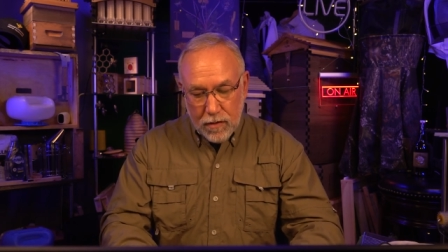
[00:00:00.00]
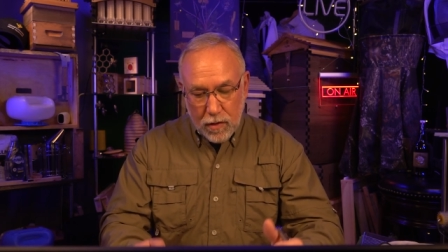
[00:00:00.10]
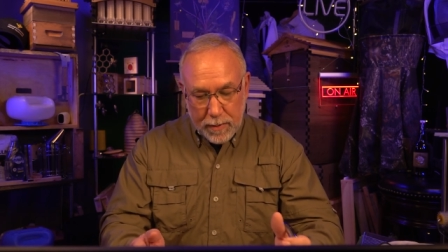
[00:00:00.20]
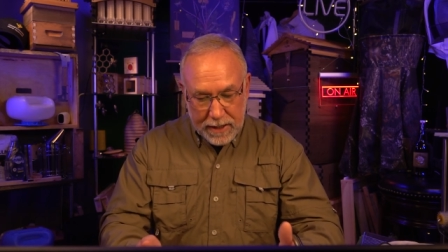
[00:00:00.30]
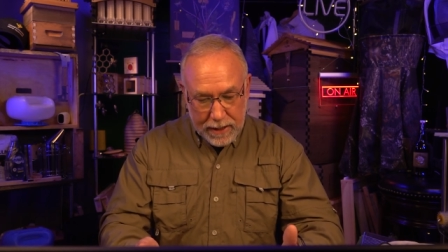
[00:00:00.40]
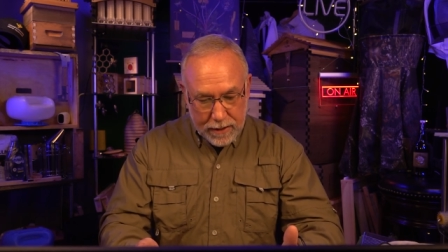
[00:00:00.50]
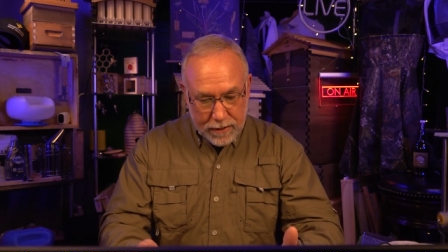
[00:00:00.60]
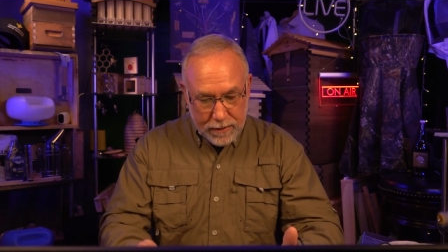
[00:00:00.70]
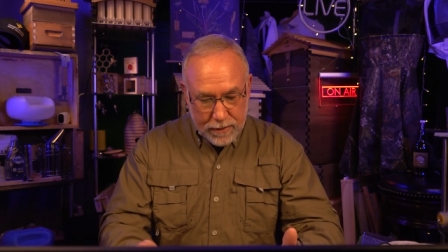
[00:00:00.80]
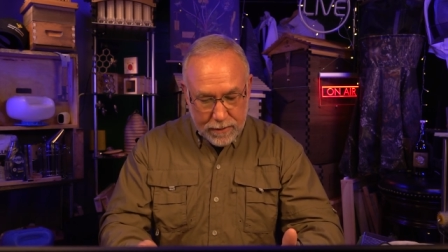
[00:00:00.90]
So, but
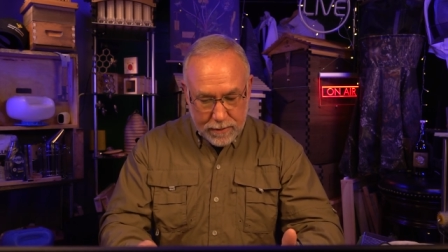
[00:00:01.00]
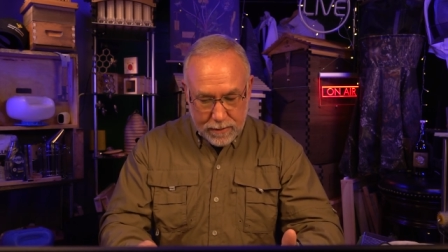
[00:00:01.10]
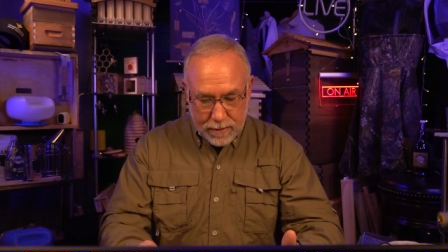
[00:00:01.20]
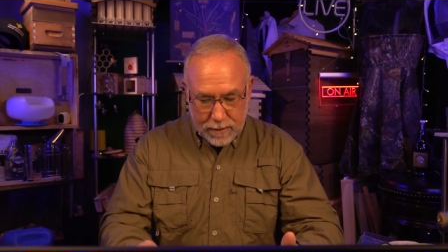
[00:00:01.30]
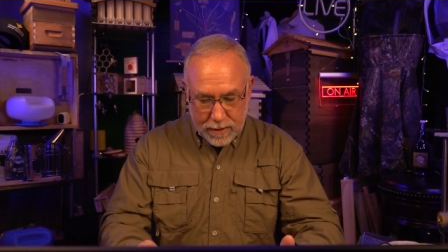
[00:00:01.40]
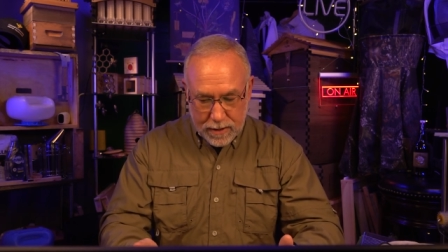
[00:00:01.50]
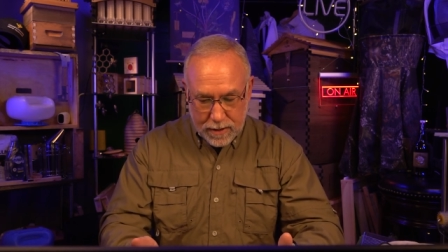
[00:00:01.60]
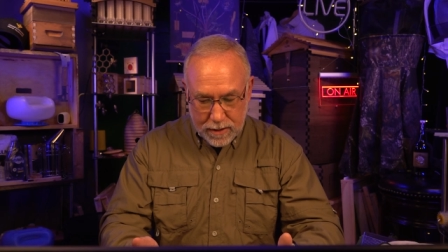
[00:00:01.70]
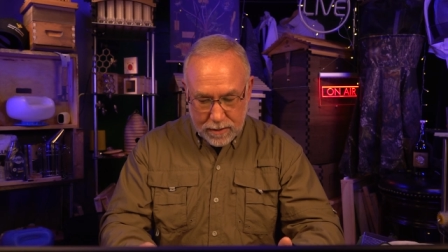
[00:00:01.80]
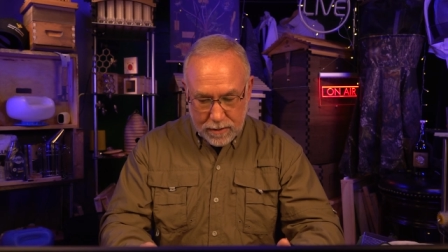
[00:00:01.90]
here,
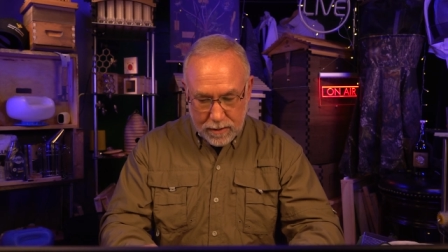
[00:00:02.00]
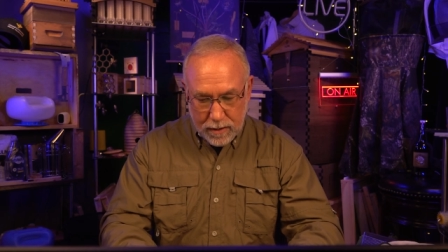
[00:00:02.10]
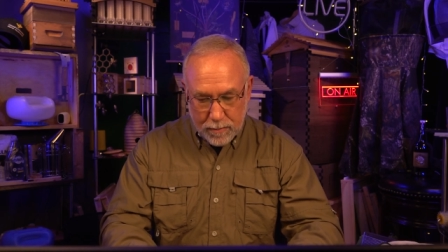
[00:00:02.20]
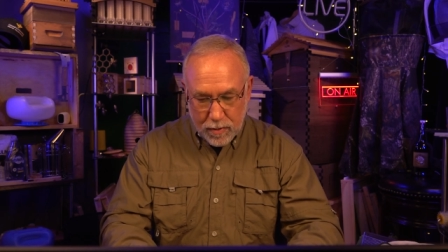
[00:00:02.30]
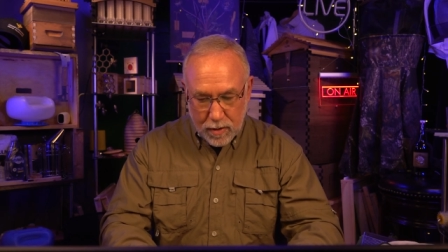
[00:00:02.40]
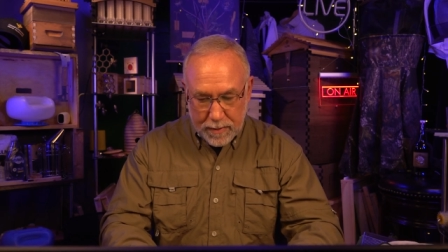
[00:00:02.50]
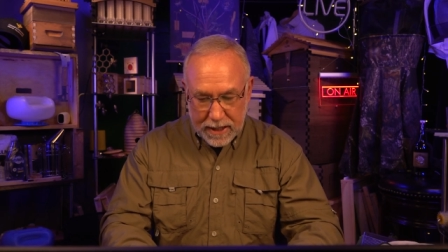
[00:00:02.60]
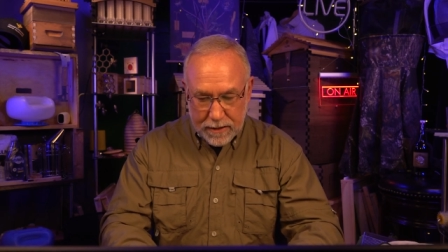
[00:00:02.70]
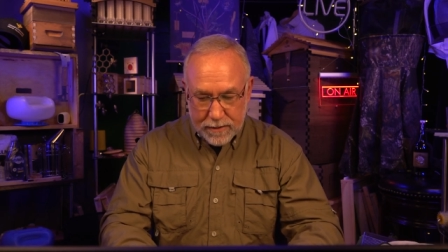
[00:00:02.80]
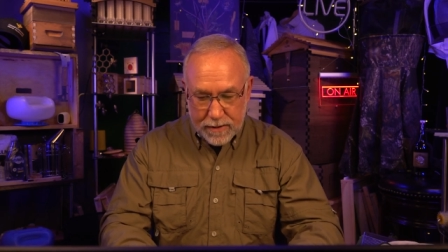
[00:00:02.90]
uh, you put them
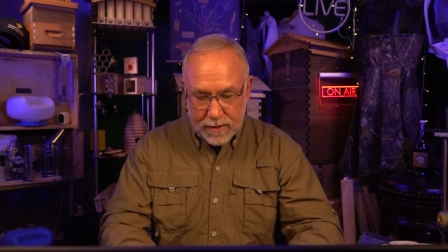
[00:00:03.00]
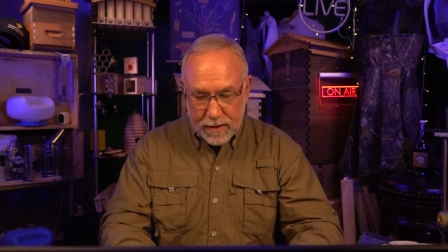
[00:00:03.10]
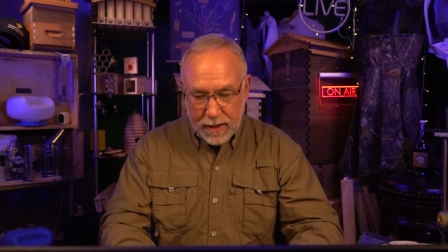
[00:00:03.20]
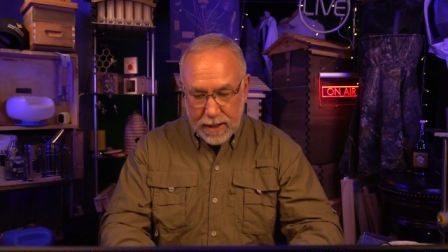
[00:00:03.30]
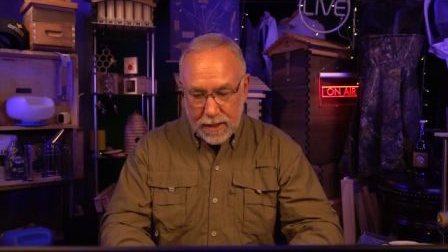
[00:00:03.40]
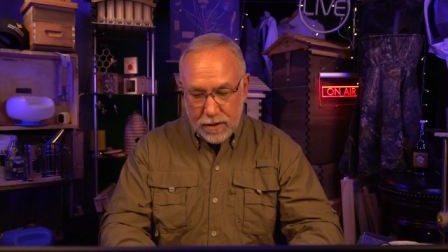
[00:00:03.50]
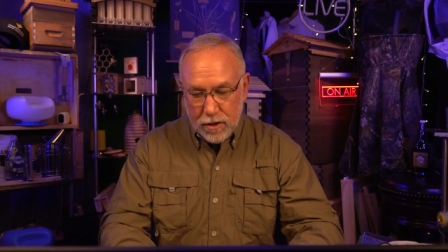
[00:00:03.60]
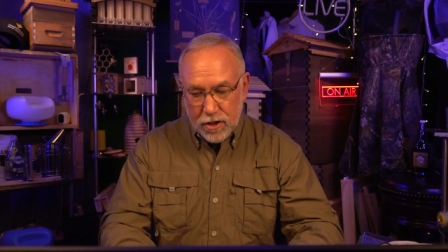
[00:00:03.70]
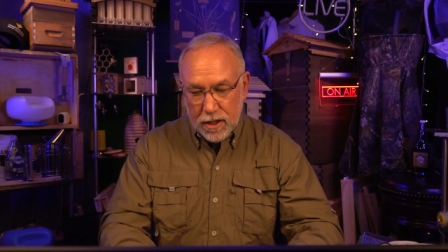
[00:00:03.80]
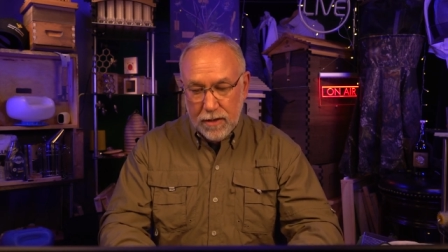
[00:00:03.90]
out, and
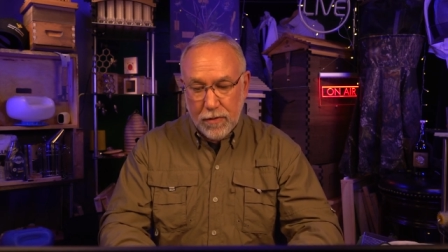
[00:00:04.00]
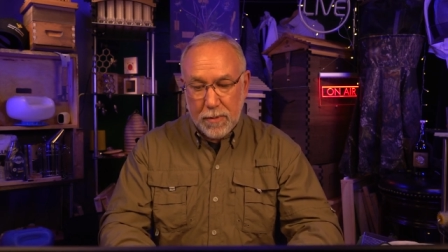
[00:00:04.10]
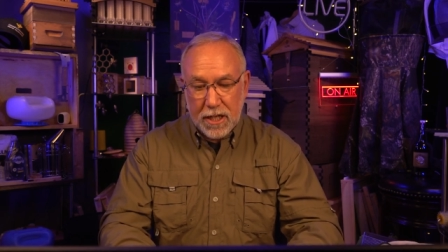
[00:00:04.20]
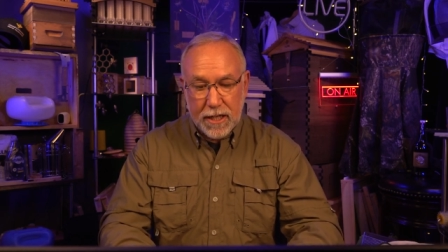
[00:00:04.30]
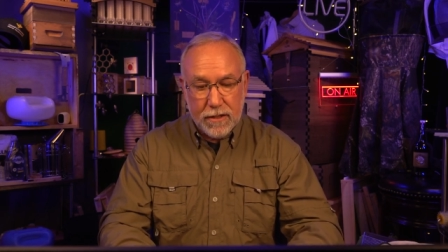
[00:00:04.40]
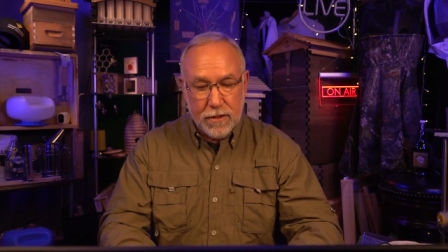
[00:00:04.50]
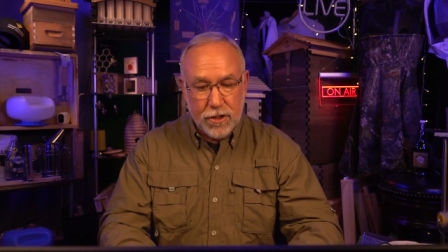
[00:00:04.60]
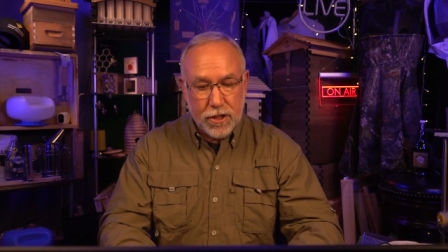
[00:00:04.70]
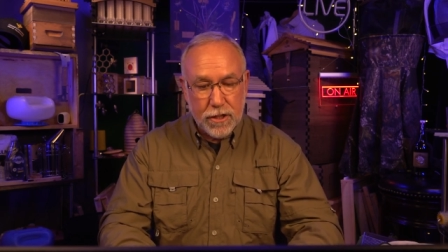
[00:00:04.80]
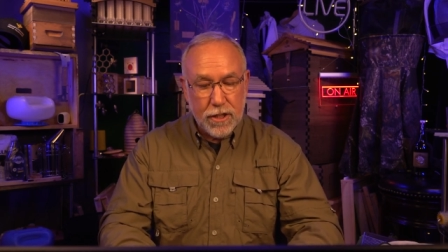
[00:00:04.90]
could you leave them on?
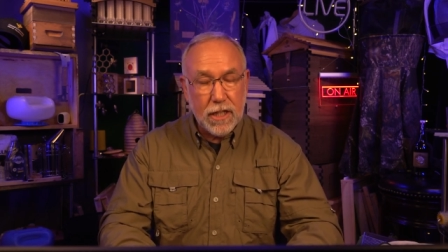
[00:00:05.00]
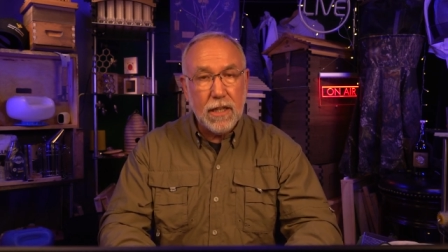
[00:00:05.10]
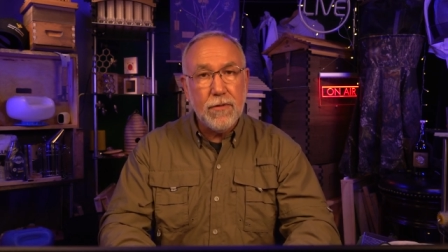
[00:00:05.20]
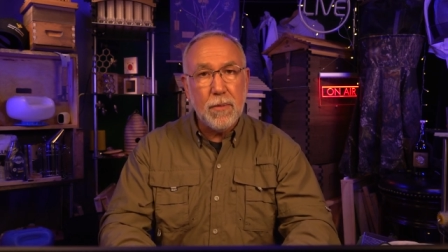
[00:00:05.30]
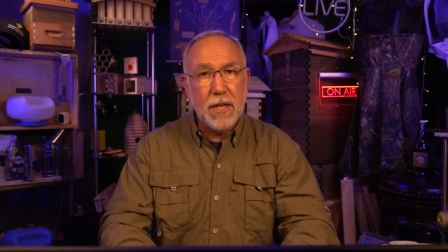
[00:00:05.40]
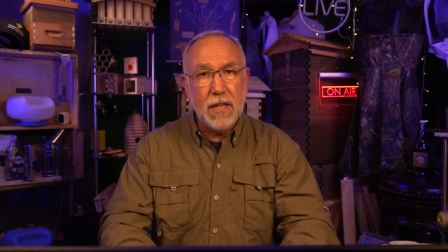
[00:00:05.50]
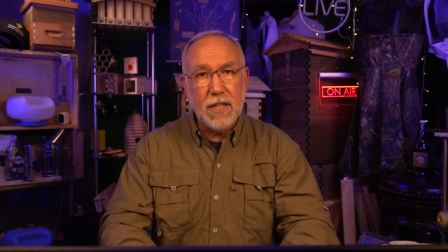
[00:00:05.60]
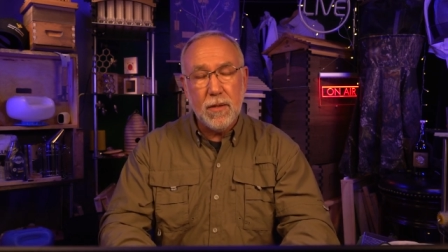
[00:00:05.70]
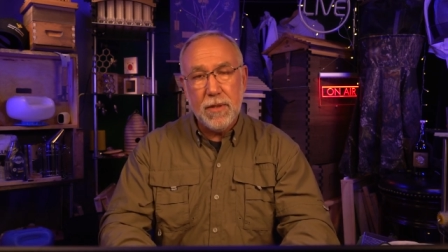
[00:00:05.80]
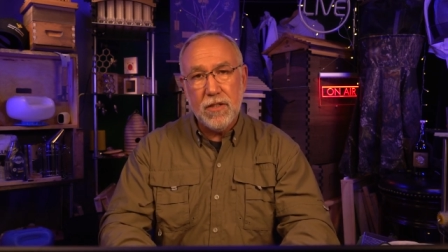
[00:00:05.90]
Sure, you can leave them on,
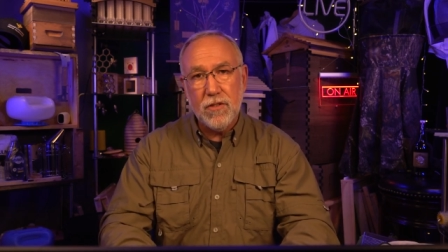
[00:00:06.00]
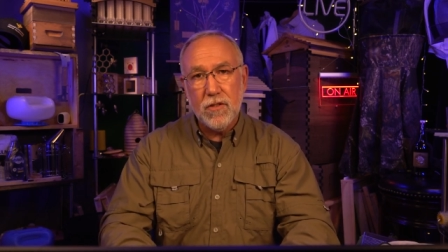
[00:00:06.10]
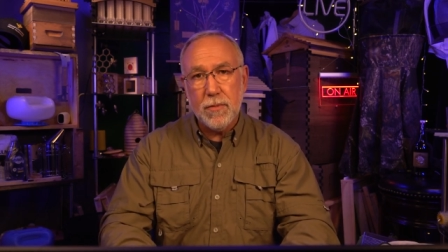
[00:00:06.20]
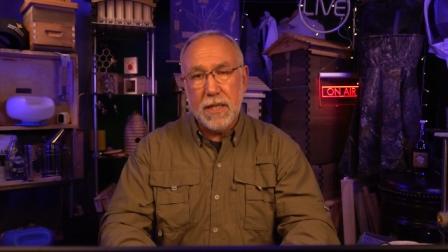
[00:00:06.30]
let the bees use them